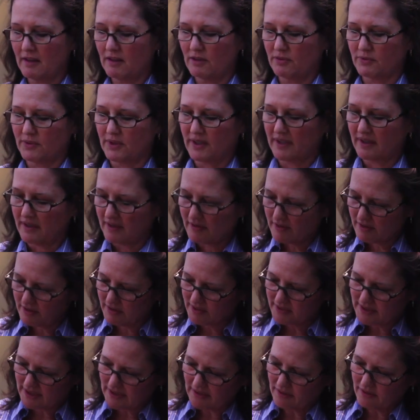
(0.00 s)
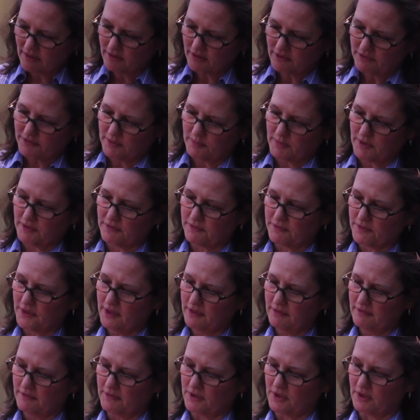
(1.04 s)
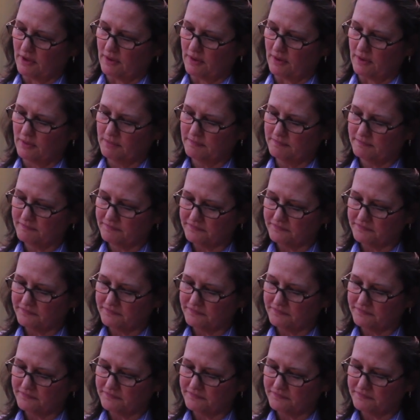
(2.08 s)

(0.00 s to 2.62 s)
If we take a look from the front view,